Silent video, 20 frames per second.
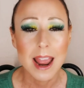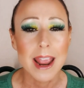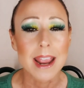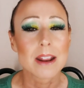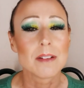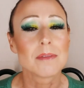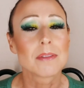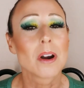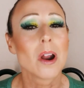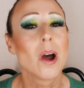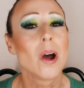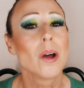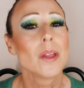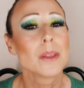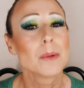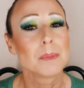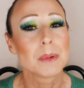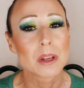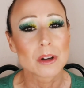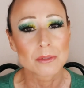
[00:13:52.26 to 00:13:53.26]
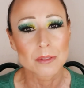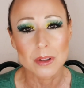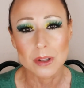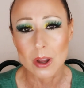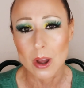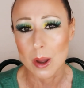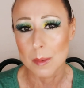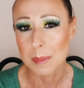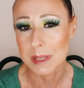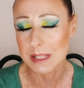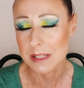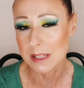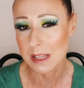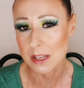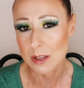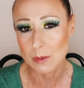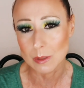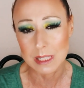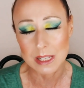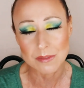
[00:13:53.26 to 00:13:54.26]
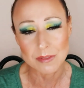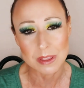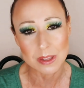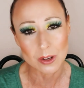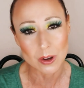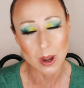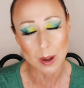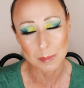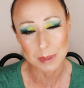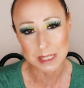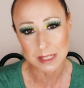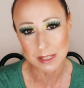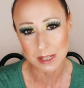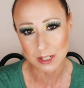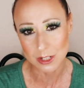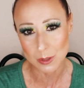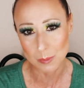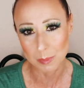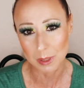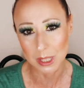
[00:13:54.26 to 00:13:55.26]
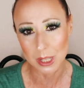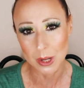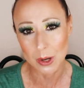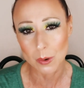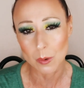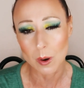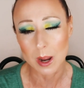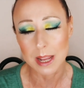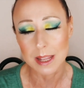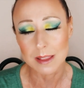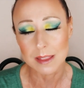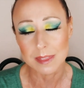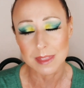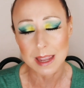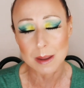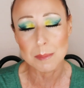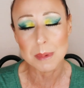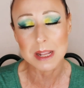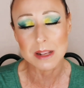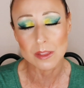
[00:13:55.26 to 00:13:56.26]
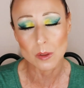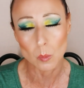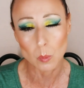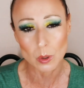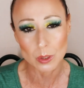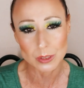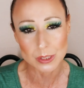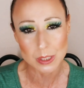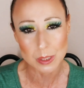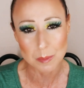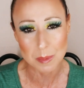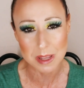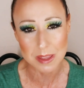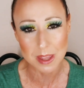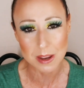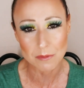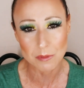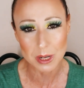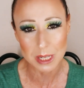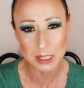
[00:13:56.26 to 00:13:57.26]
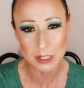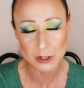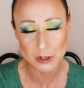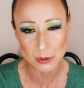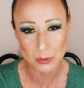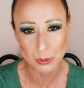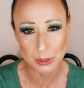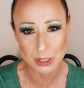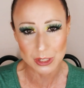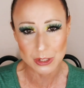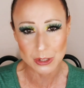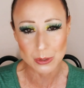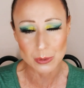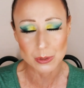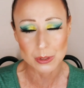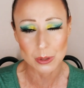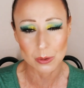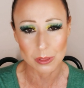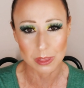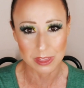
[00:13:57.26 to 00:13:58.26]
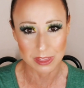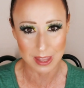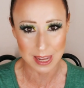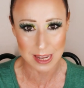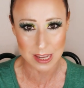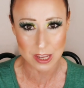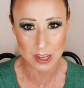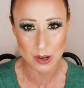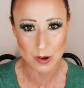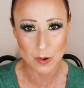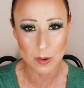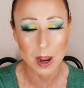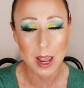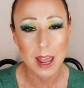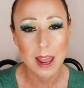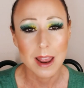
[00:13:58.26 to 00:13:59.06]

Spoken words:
And for all the beautiful comments that you leave in the comments section below, they mean the world to me. They really truly do. So thank you.